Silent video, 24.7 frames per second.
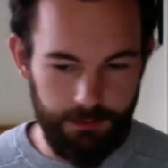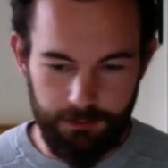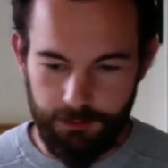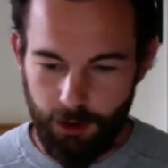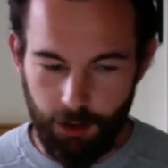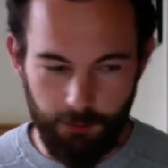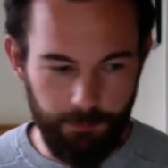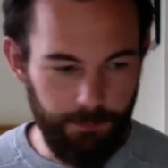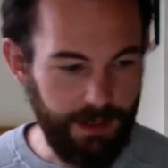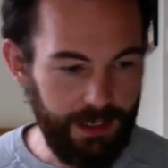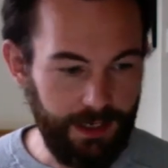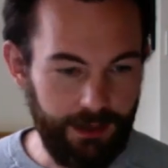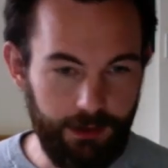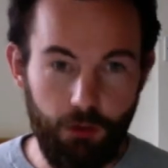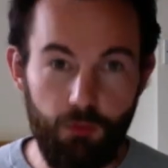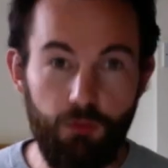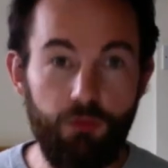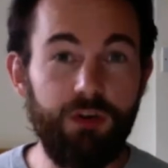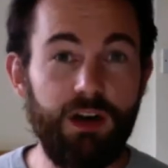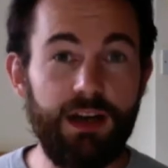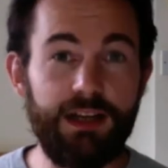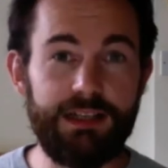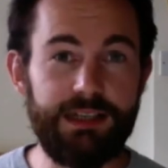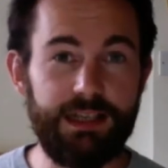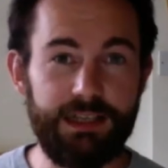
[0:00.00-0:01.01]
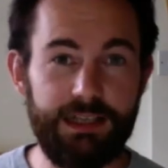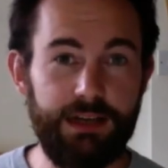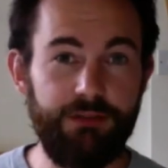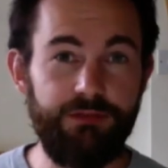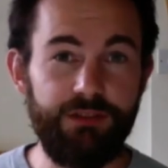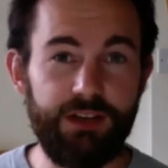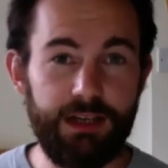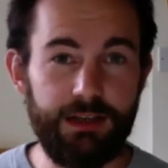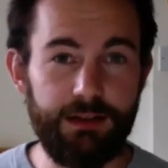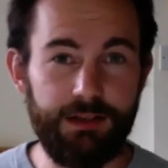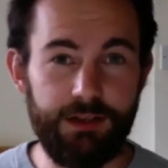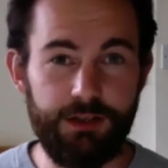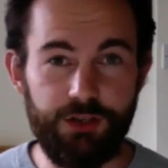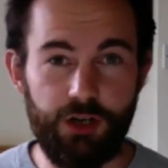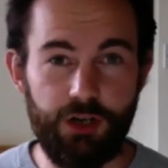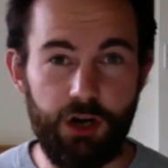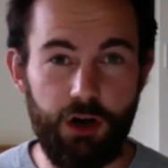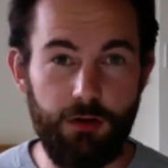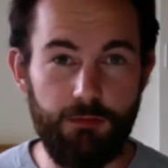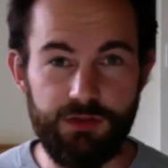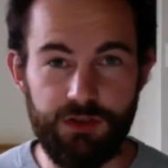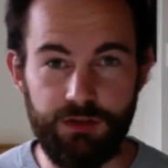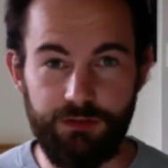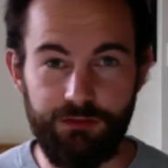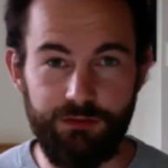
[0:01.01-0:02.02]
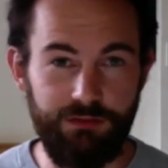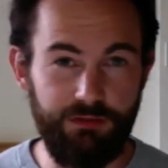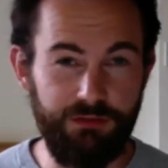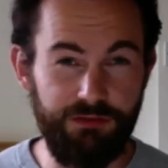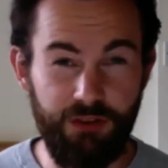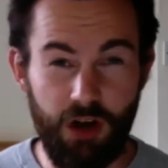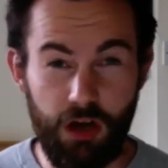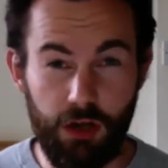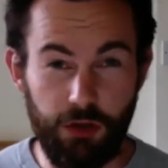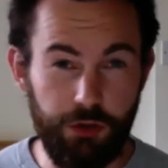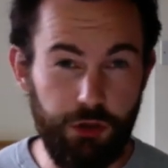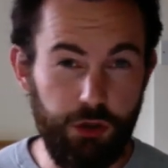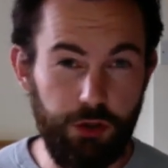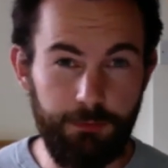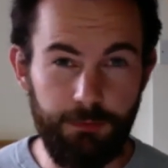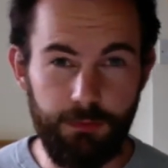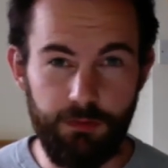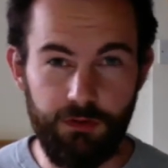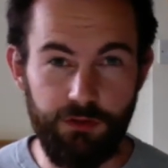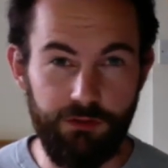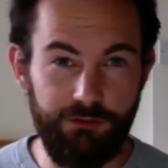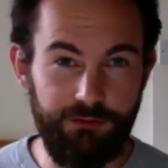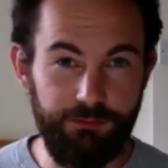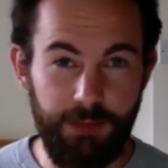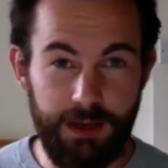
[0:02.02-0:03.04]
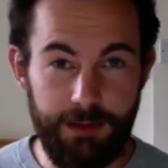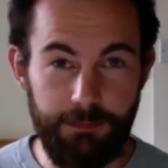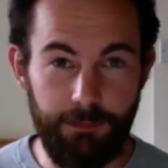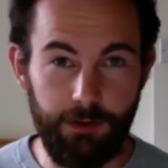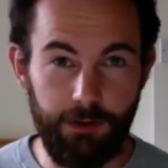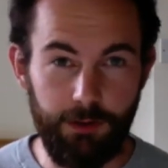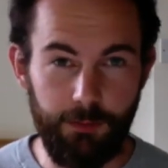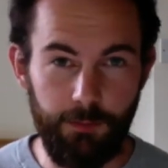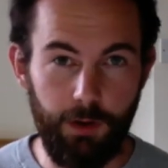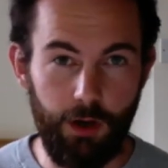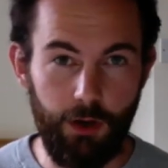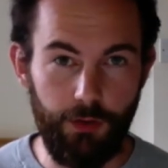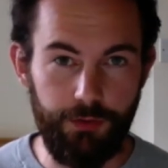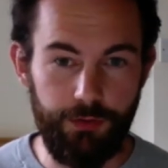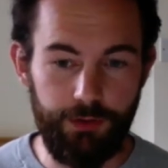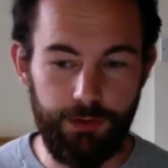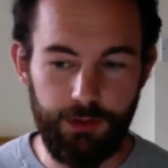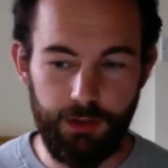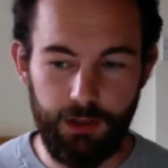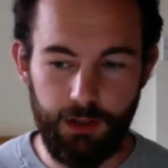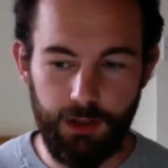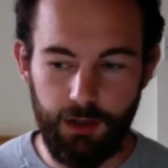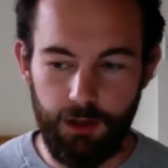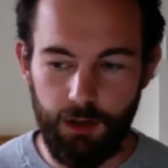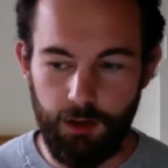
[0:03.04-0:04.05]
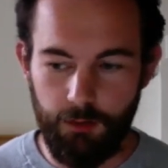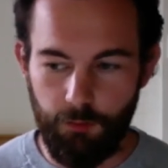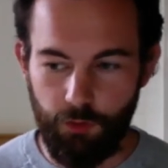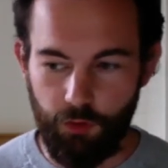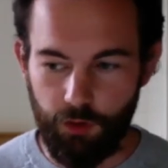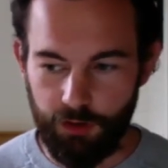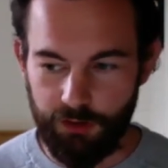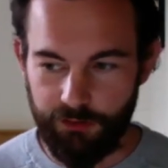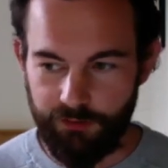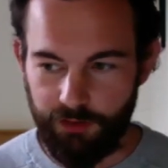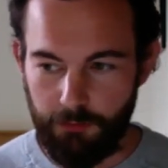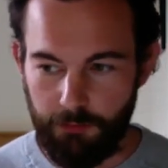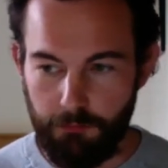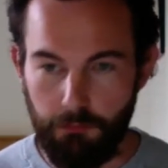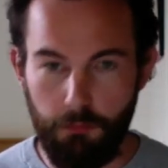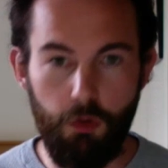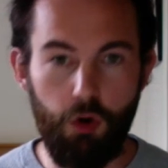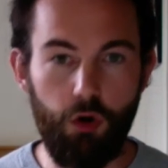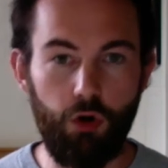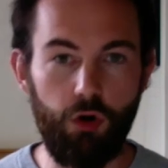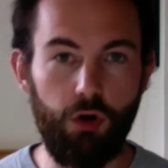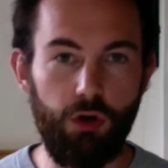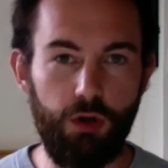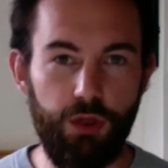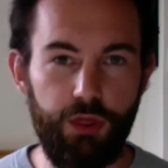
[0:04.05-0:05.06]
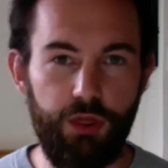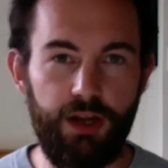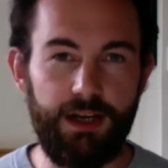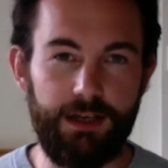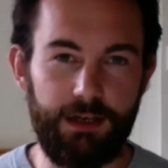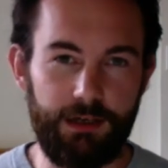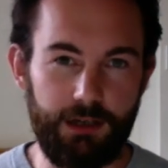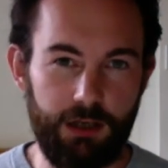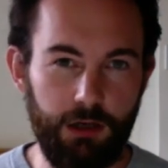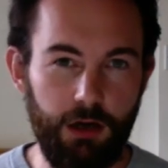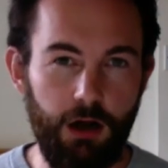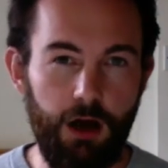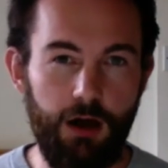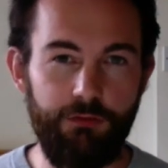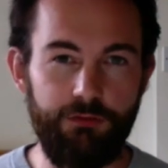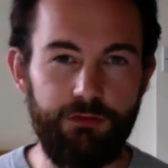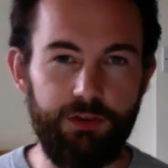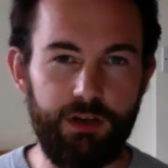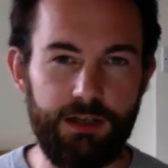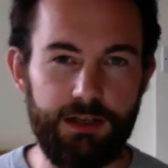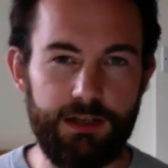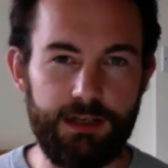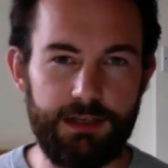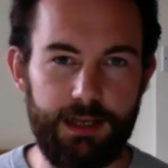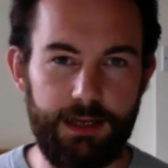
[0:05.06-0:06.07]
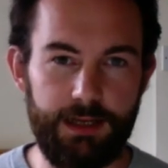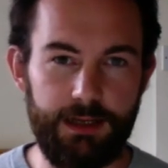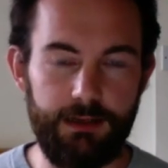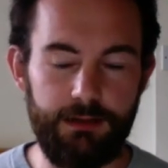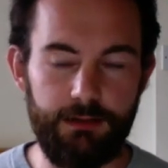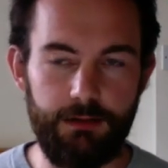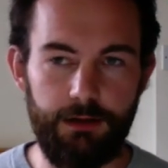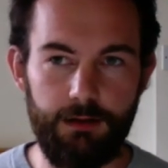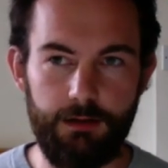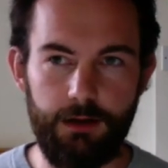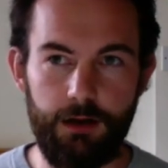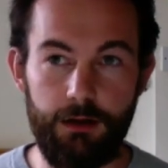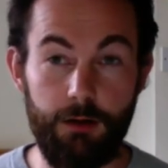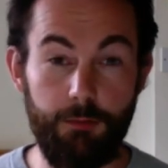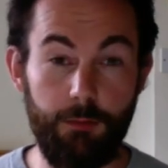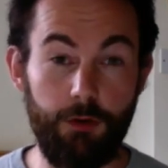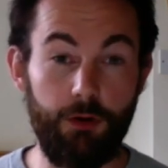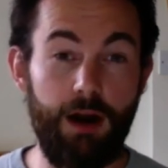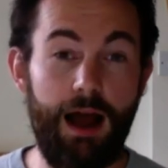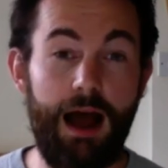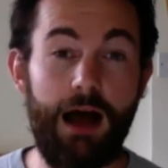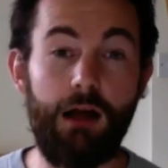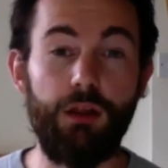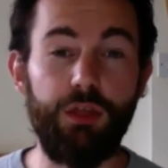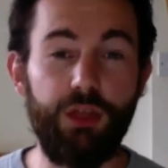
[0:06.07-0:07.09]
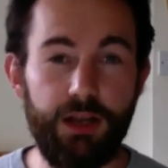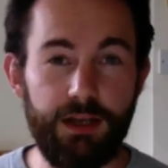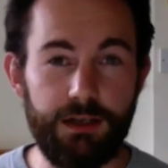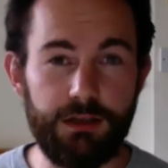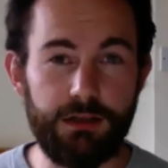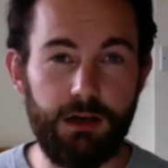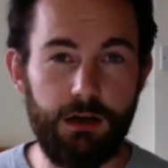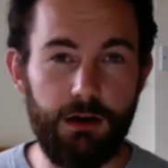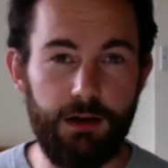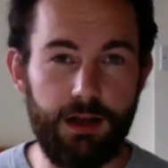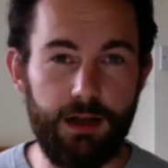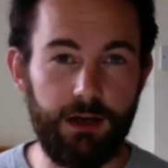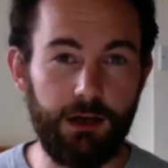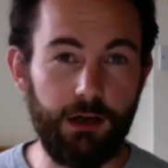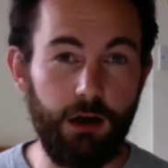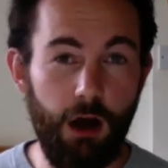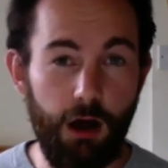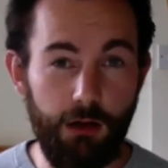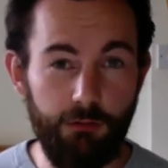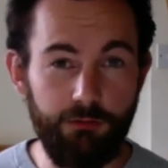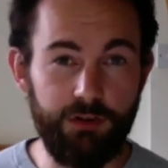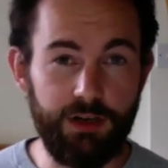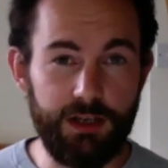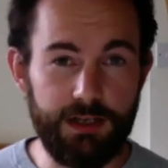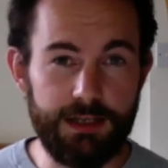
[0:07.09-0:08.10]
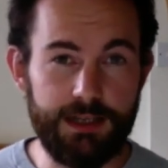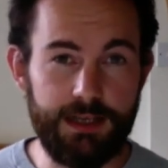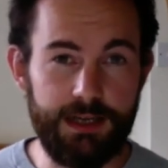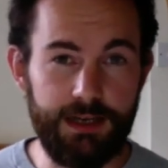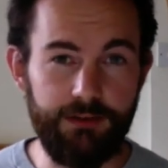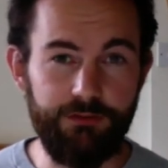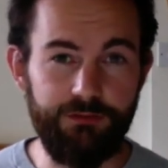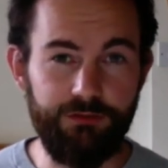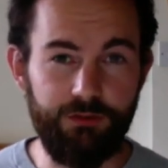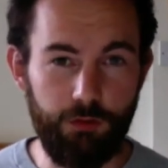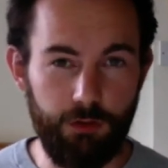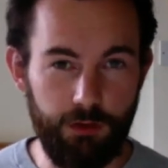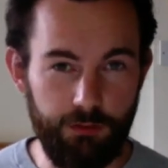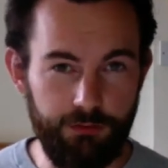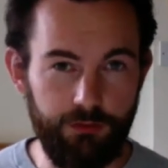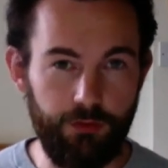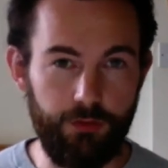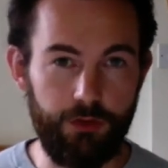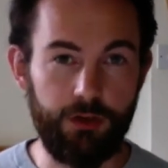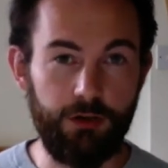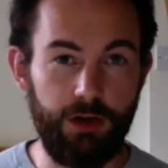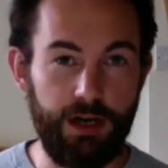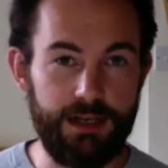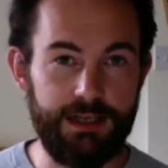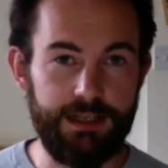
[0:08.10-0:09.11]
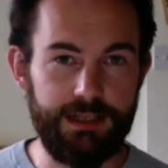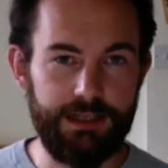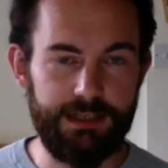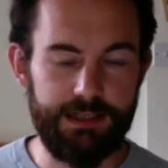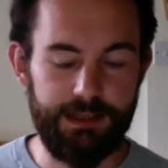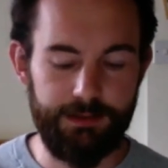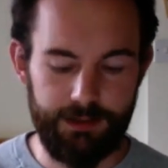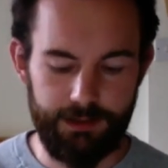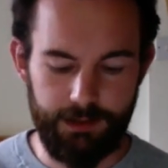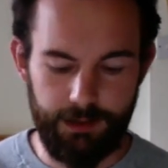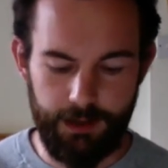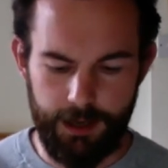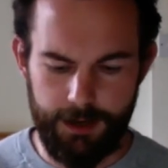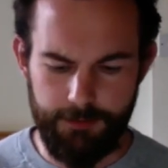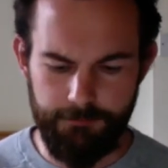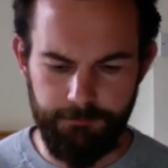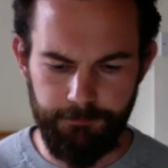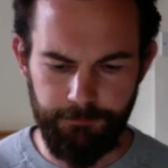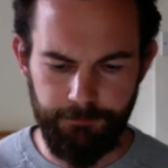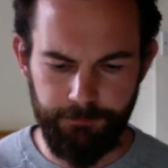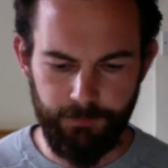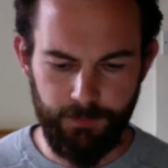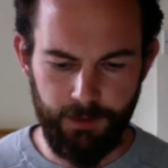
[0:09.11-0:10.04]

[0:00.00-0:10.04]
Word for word: not being overly significant in terms of volume of people, but more of a moral thing and a confidence thing, or a morale thing, sorry, and a confidence thing for the Christians at the time.